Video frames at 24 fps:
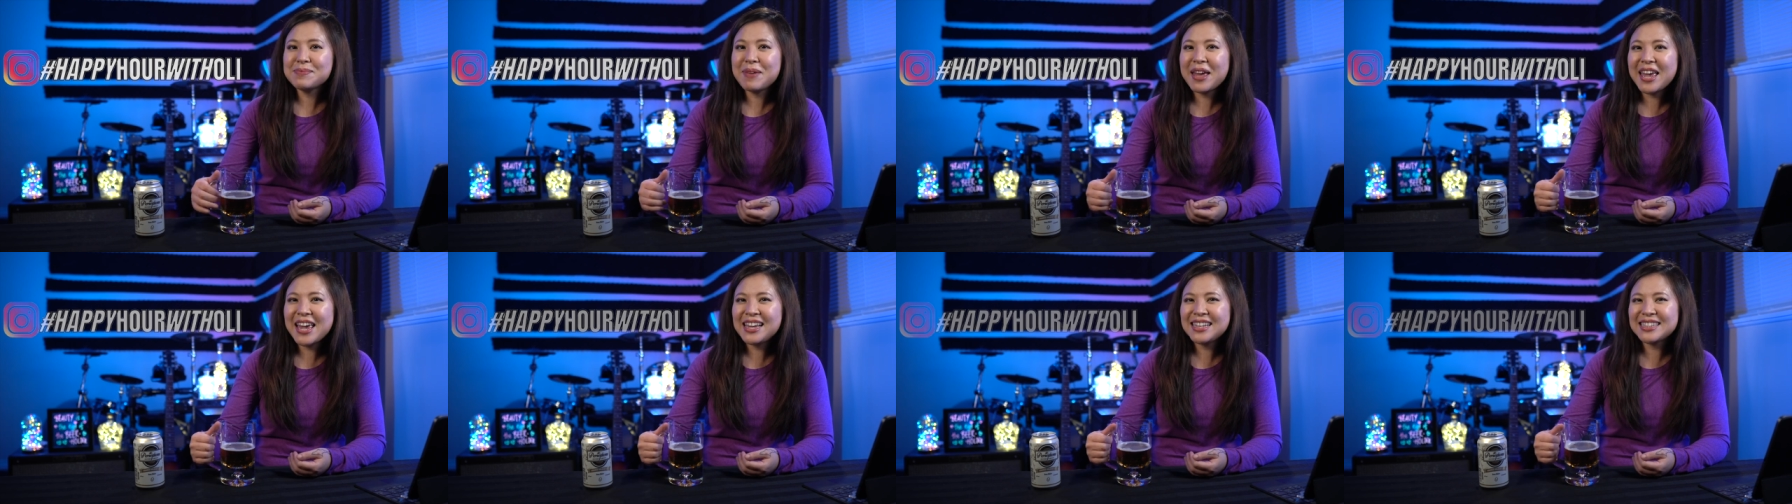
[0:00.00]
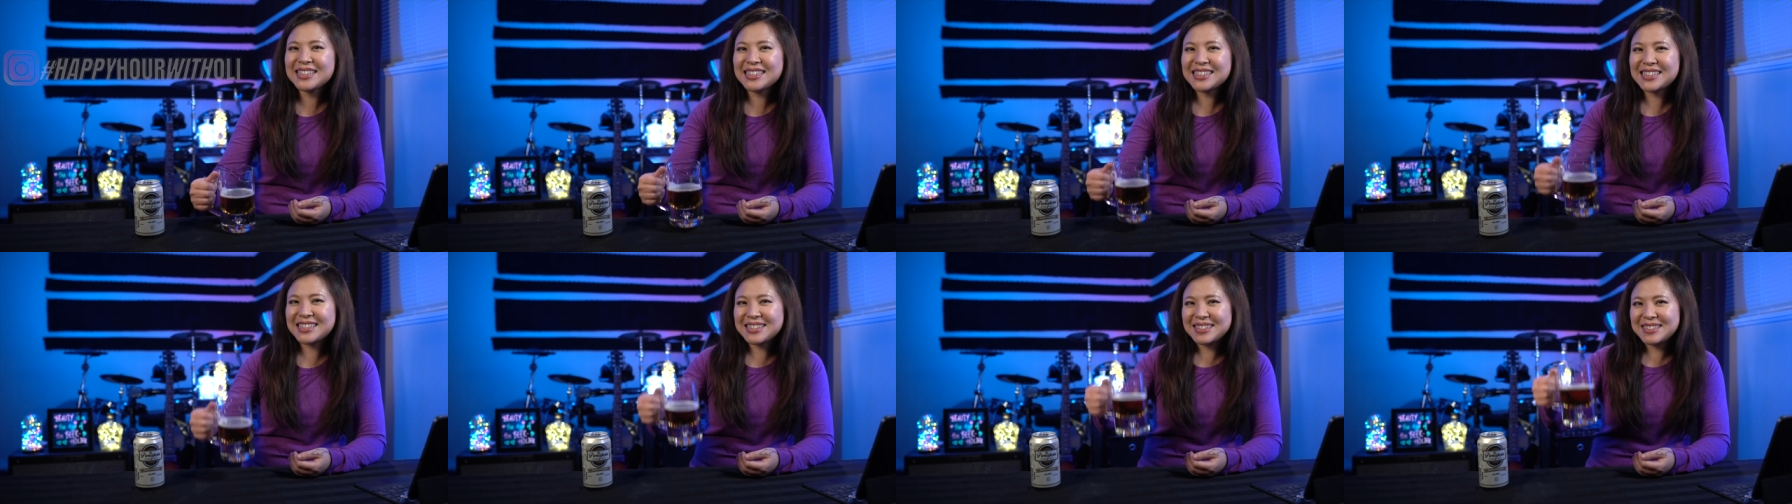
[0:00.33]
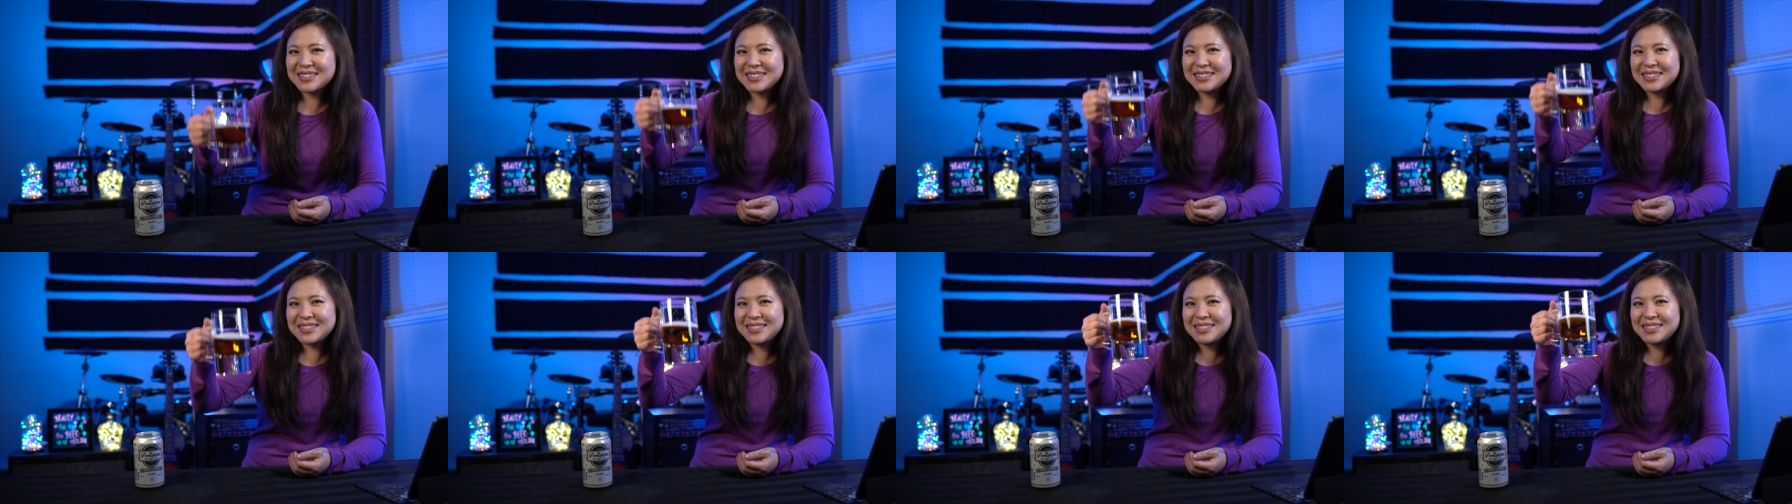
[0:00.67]
mates!
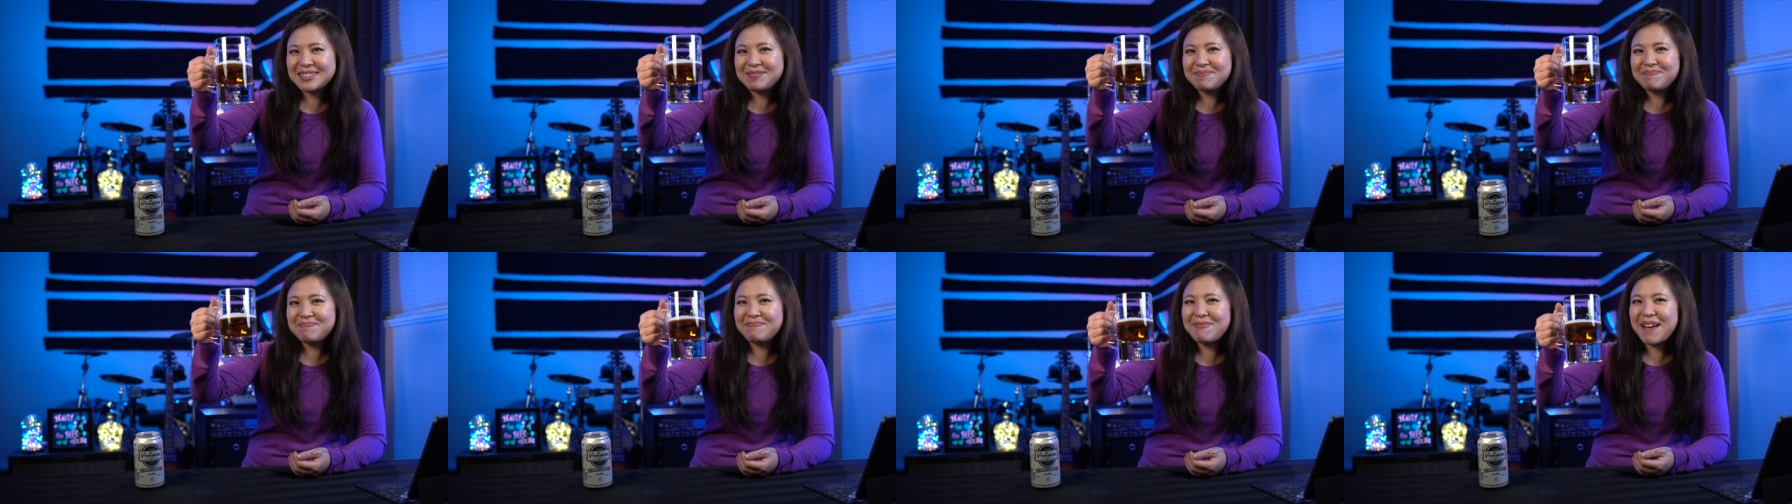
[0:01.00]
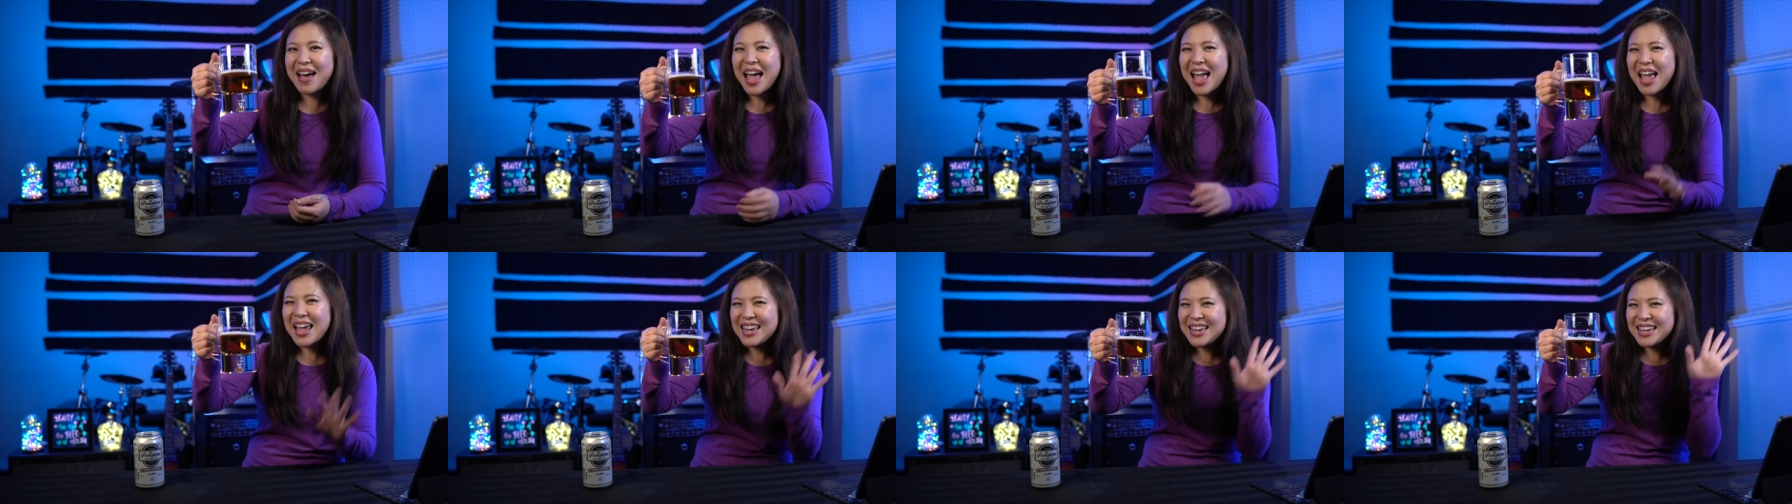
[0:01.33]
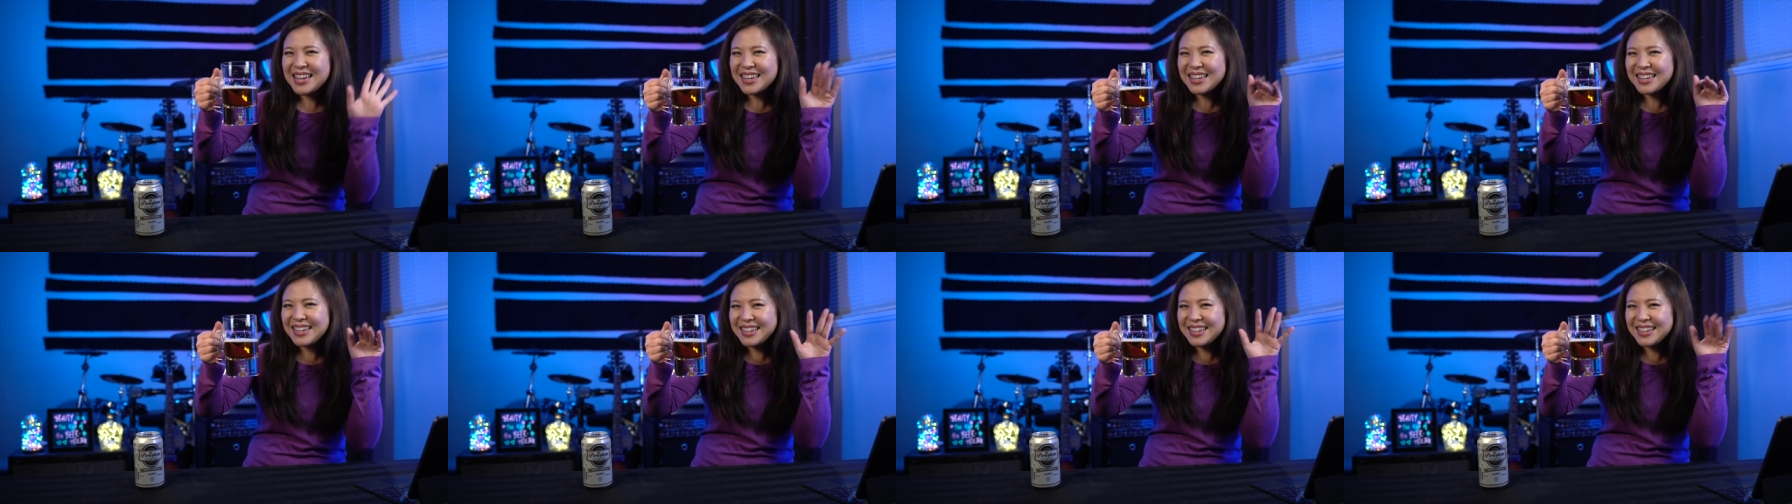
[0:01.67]

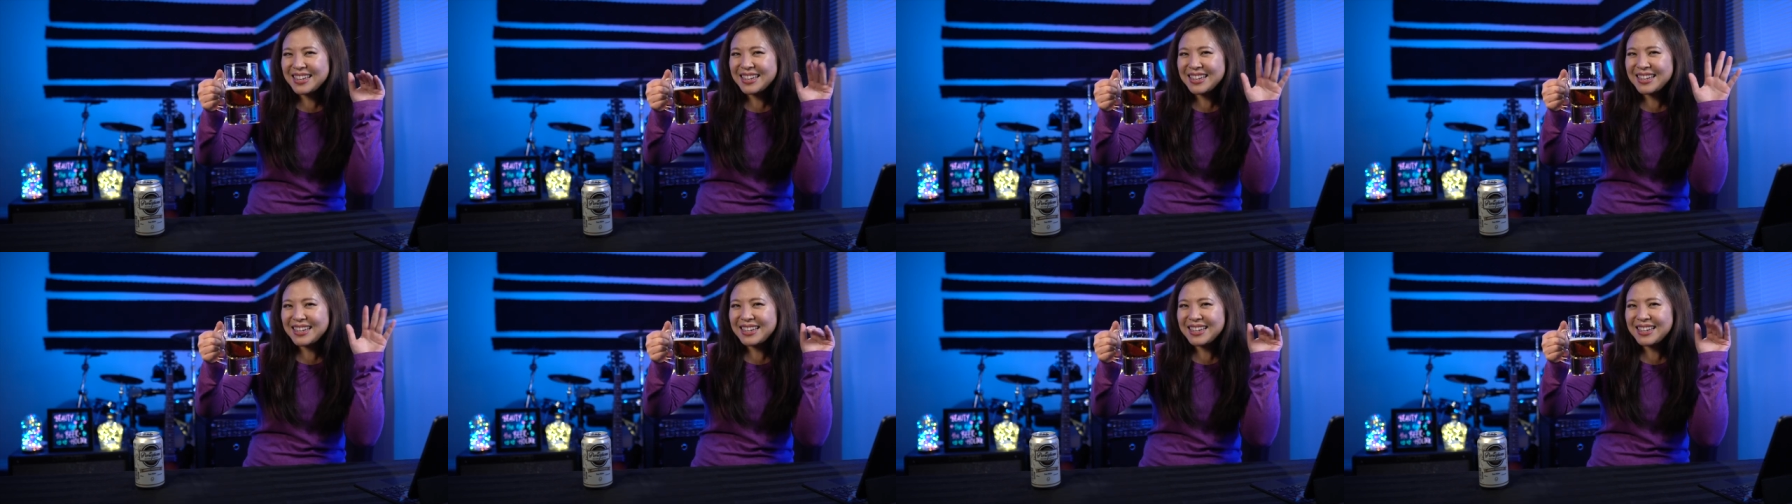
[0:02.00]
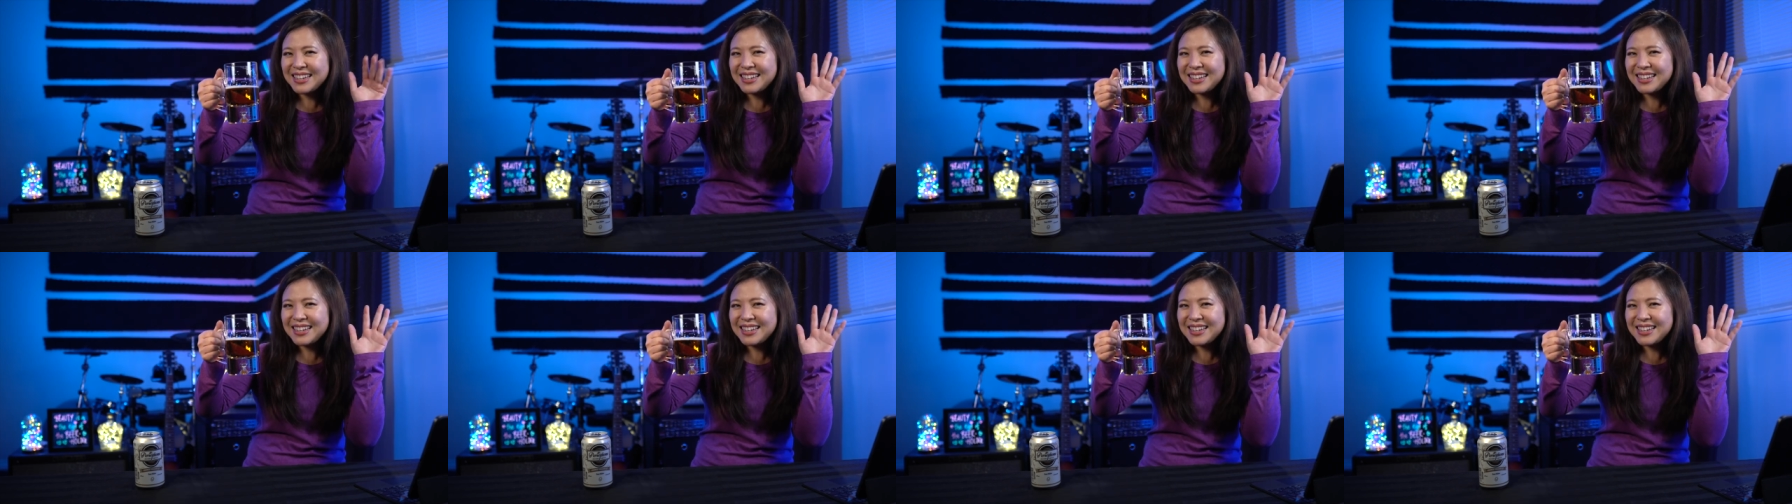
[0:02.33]
Bye!